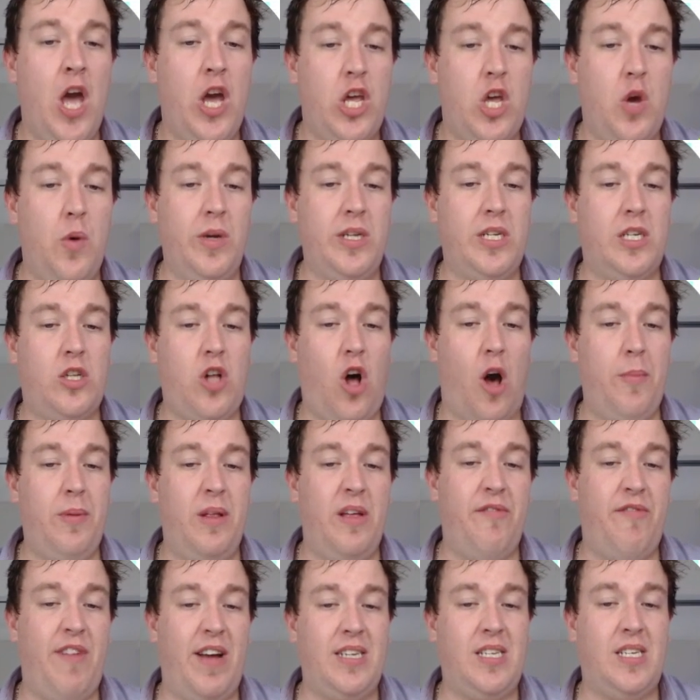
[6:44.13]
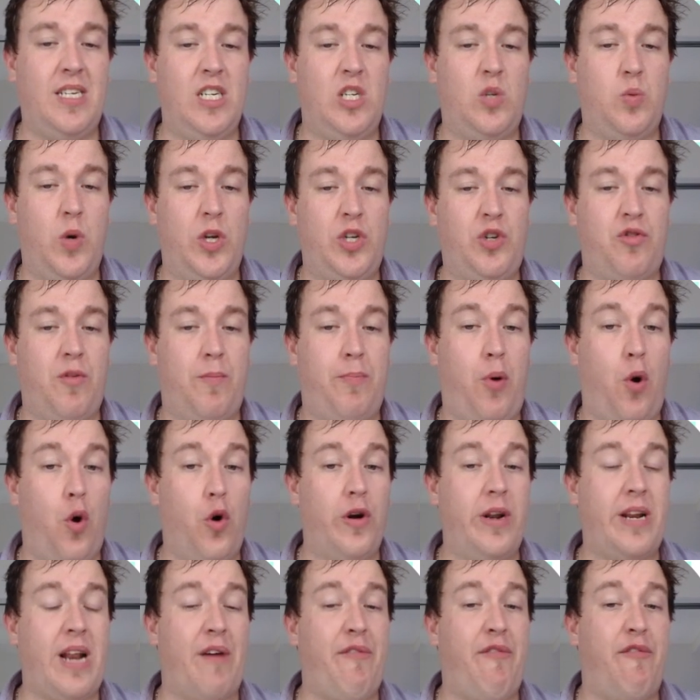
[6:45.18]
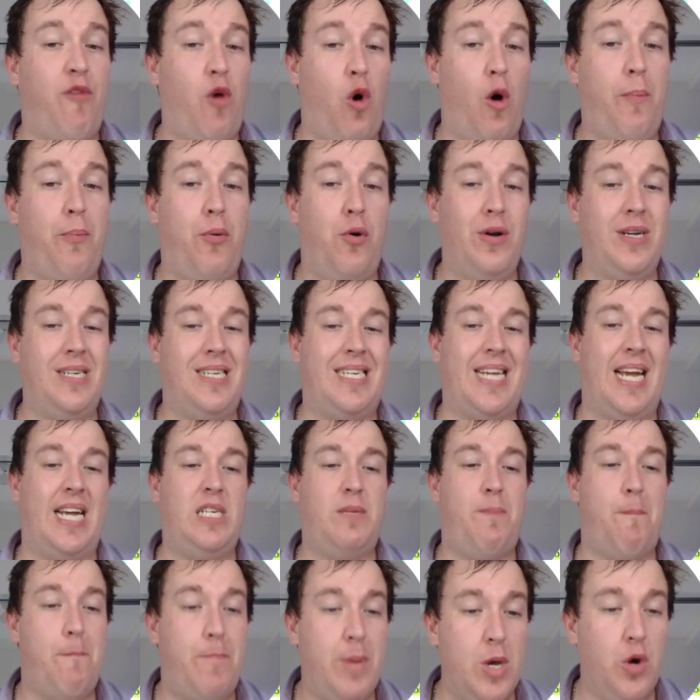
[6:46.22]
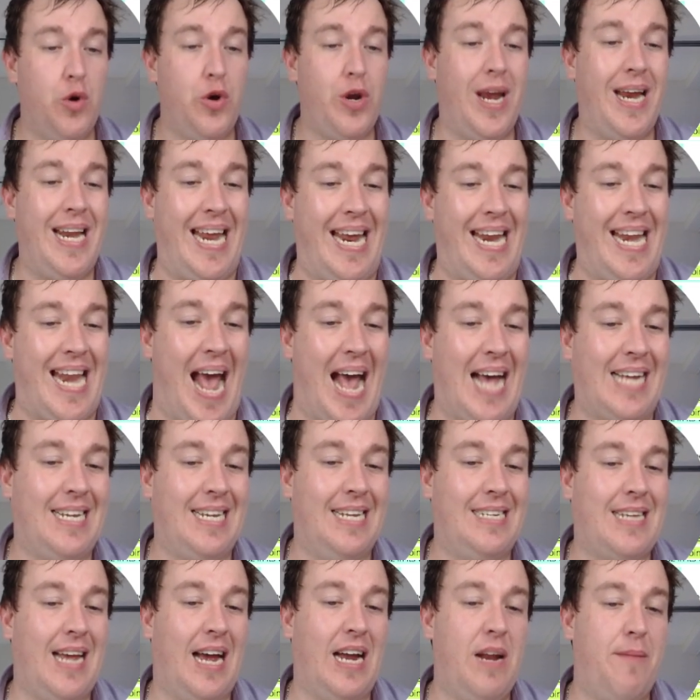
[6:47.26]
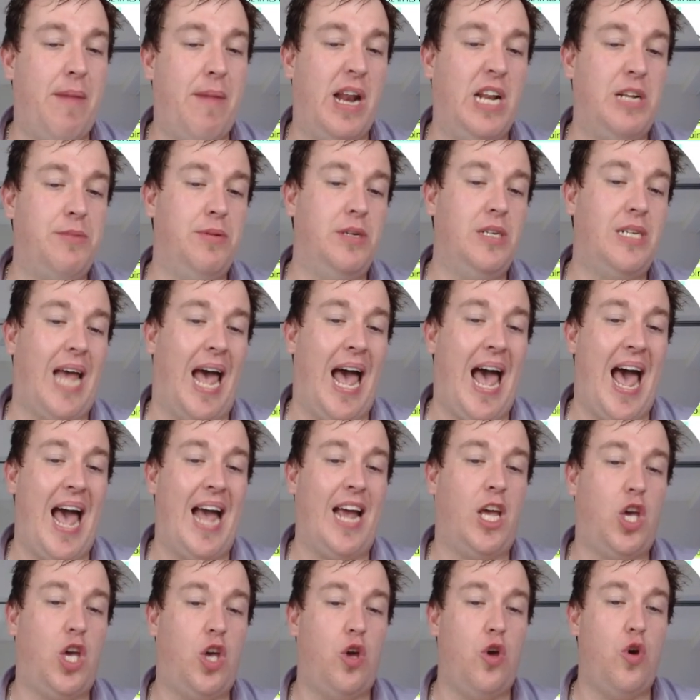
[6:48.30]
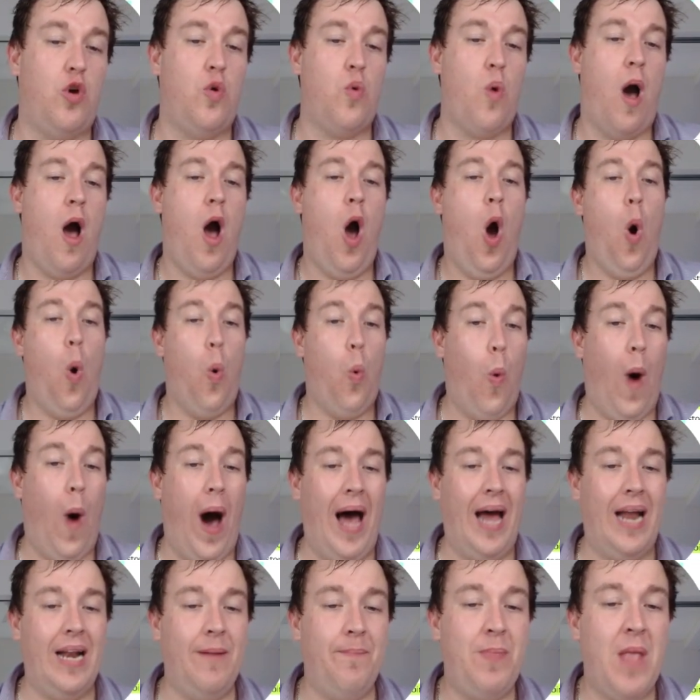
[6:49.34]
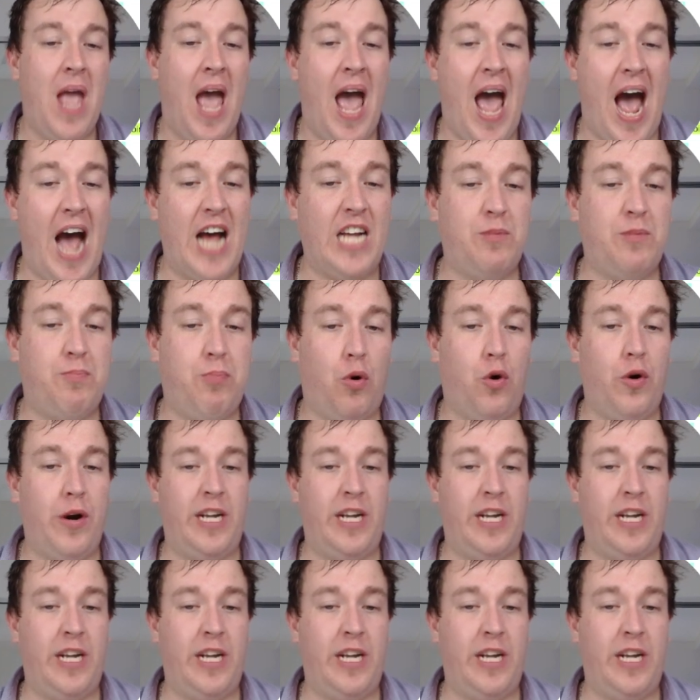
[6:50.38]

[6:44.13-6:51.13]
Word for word: U S global investors, which reported a four point six billion dollars in assets under management at Q one, has bought